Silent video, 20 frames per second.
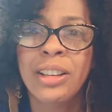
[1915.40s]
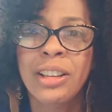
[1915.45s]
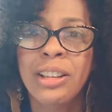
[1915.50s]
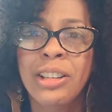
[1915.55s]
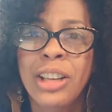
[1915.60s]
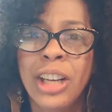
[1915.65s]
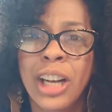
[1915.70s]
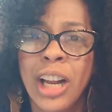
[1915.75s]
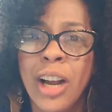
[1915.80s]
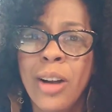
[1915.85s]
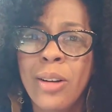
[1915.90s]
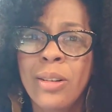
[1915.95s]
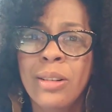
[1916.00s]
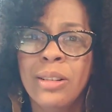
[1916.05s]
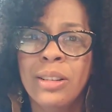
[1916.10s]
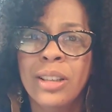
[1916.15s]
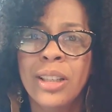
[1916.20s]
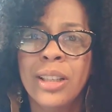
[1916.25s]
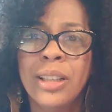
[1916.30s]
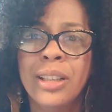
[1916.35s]
You
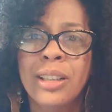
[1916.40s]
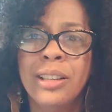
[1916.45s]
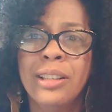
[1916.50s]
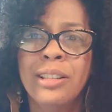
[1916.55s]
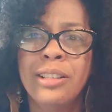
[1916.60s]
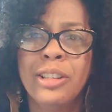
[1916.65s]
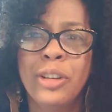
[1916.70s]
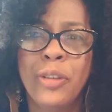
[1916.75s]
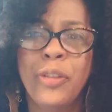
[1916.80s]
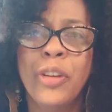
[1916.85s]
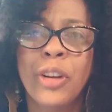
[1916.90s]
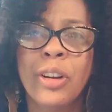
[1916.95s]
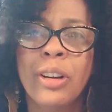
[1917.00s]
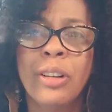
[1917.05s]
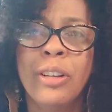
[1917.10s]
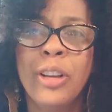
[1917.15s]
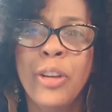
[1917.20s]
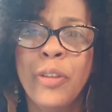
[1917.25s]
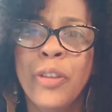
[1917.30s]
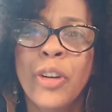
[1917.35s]

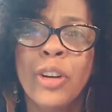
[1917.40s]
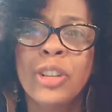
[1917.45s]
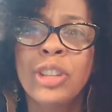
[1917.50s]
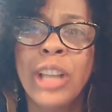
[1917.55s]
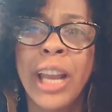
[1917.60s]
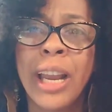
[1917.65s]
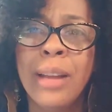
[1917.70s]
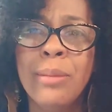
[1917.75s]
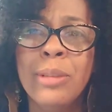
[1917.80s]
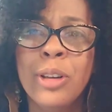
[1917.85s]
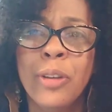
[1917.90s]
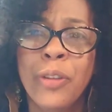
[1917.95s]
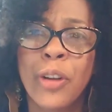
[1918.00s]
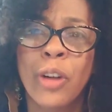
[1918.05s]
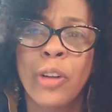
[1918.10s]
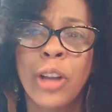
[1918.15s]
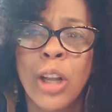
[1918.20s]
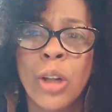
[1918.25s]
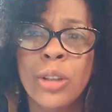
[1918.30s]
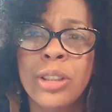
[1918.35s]
feel shame? You
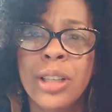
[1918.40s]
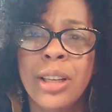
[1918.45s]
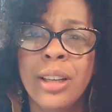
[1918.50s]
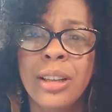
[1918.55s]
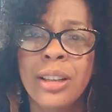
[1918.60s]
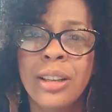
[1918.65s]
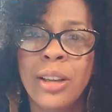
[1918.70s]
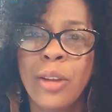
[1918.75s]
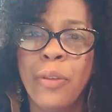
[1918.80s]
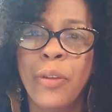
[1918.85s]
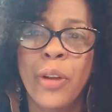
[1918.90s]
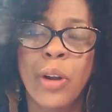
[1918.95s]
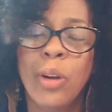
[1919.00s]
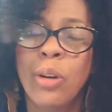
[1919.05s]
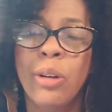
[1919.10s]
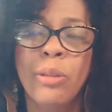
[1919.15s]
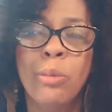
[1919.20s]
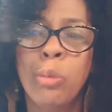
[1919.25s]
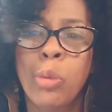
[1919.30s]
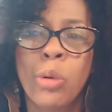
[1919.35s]
feel guilty? You
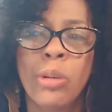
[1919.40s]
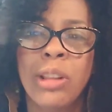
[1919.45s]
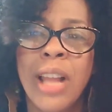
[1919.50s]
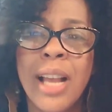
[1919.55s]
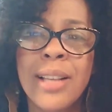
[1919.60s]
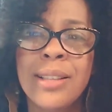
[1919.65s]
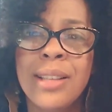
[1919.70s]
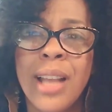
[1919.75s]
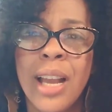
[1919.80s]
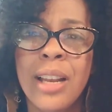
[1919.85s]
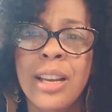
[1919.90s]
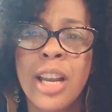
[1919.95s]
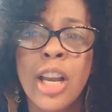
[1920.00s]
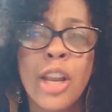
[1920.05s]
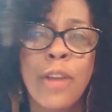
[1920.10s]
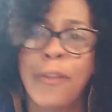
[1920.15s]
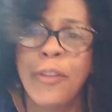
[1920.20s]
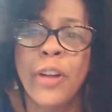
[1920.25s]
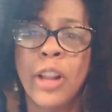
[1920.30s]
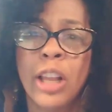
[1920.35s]
feel less than?
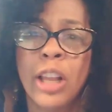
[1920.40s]
You feel